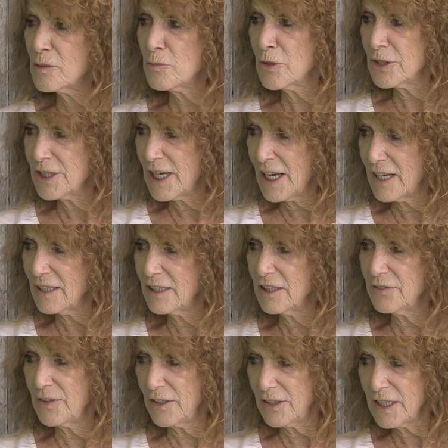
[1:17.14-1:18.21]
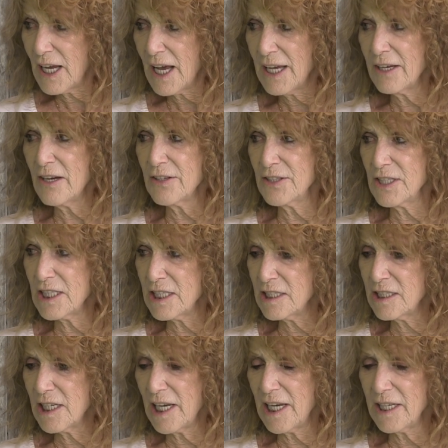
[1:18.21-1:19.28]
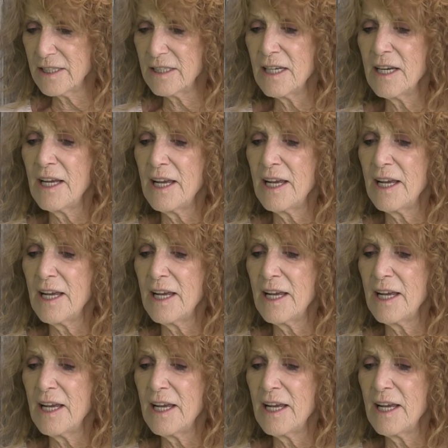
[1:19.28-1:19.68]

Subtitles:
and mortality are very high on the East End,